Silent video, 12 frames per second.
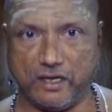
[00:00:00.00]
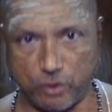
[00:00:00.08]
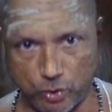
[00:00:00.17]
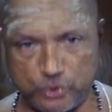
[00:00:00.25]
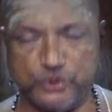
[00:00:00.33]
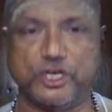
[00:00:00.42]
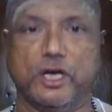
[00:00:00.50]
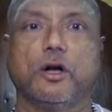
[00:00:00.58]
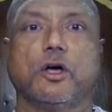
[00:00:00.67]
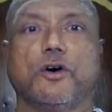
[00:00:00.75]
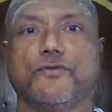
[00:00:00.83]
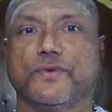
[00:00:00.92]

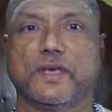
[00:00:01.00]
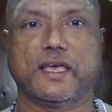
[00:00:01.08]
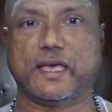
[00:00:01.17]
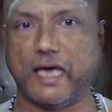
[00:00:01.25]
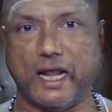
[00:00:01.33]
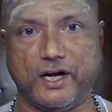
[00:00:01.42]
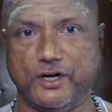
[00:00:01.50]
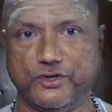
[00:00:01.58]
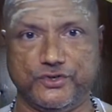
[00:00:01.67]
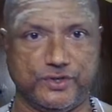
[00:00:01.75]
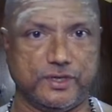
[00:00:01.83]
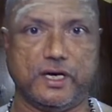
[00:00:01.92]
ucharana of
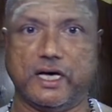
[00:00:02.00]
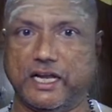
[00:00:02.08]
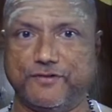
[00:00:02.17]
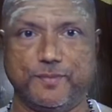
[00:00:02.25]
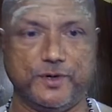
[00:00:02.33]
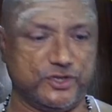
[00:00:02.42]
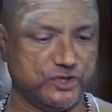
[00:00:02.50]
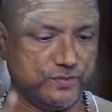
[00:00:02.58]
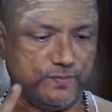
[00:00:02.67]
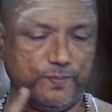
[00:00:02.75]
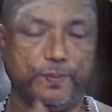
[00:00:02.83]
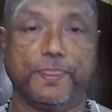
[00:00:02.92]
characters,
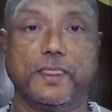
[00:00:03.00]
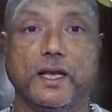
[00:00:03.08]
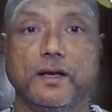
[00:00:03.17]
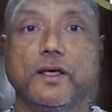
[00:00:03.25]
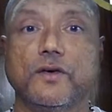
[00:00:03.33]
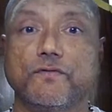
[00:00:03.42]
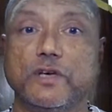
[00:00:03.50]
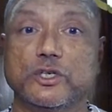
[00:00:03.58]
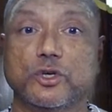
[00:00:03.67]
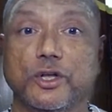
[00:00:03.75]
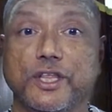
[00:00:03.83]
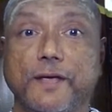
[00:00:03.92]
alphabets. Then we
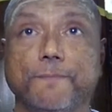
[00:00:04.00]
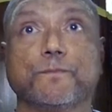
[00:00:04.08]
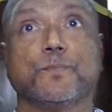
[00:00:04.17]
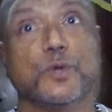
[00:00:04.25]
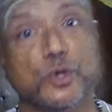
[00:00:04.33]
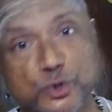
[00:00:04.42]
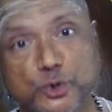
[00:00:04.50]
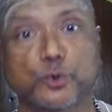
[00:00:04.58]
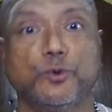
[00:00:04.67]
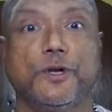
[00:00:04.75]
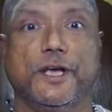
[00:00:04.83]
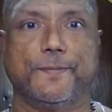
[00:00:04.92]
saw the
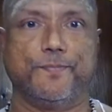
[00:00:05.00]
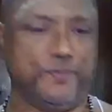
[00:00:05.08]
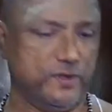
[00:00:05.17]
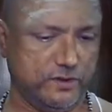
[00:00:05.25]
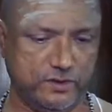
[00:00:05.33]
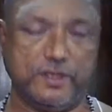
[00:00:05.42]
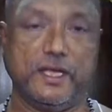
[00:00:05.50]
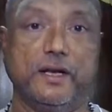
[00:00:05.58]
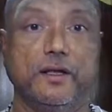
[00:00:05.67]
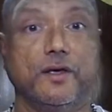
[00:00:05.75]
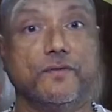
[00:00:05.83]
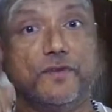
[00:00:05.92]
shunya.
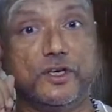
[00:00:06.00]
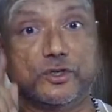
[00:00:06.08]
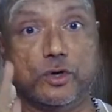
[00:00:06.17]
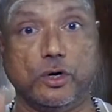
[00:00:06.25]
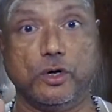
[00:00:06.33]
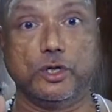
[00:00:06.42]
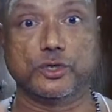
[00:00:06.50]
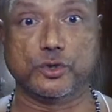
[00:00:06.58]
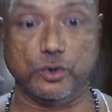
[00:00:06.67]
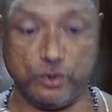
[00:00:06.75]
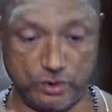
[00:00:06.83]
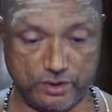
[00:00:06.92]
Then we saw
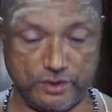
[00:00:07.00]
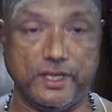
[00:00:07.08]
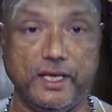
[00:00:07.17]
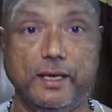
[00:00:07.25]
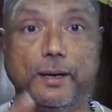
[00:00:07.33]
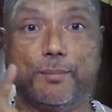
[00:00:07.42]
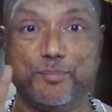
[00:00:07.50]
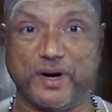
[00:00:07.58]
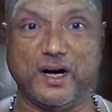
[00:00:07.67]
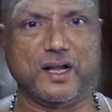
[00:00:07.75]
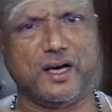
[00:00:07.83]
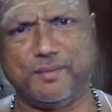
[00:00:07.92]
also the
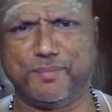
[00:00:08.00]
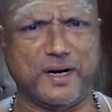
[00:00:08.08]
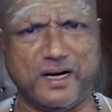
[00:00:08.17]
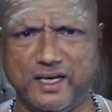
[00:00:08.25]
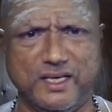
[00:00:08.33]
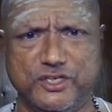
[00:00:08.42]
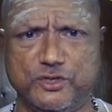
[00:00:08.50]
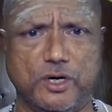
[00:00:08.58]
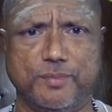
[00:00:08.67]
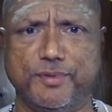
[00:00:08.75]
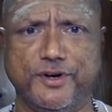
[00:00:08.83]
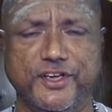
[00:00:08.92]
prana. Prana he is not
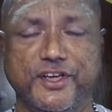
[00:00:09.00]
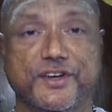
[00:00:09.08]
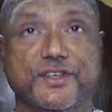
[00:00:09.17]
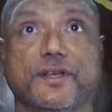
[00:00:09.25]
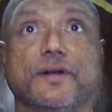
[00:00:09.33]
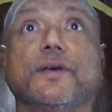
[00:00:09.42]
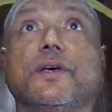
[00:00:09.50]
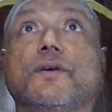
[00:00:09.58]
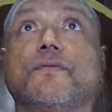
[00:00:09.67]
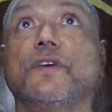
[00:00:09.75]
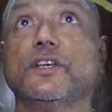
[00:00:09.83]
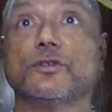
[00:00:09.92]
bringing it here.
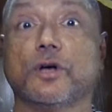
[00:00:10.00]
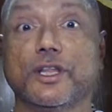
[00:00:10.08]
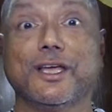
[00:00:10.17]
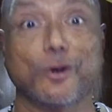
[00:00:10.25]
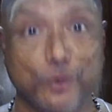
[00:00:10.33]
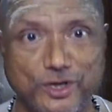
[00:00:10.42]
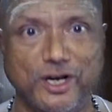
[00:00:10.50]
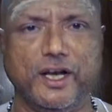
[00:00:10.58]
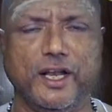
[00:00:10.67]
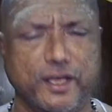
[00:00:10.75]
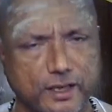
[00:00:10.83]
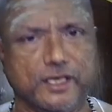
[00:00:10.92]
We saw the
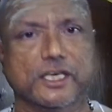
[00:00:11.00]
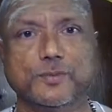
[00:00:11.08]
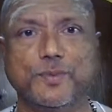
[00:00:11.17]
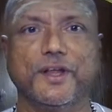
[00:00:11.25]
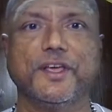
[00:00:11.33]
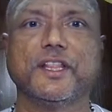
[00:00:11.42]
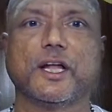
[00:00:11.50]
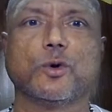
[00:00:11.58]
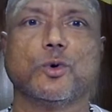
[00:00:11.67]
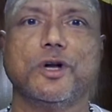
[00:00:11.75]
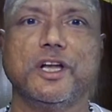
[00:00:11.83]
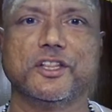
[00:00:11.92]
Kundalini. He is bringing that
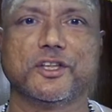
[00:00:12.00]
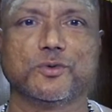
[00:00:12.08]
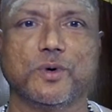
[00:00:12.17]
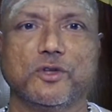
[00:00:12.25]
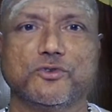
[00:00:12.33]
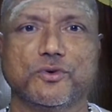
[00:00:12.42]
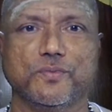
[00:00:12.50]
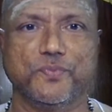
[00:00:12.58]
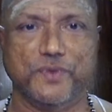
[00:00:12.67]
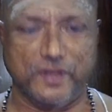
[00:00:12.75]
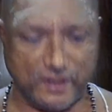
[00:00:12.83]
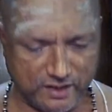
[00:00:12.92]
Kundalini Tattva also.
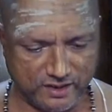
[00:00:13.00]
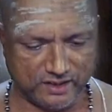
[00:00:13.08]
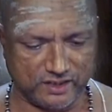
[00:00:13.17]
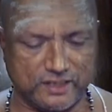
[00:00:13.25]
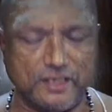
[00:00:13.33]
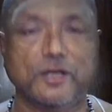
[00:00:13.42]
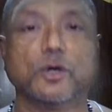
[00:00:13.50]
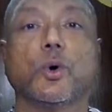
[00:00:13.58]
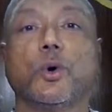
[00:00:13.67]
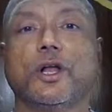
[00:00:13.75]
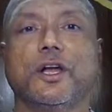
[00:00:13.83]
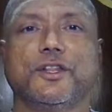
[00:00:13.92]
This is
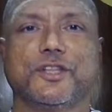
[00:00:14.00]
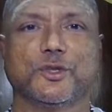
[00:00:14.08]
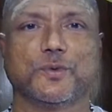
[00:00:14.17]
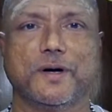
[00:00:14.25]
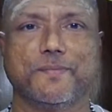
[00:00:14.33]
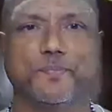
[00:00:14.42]
Kundalini Tattva.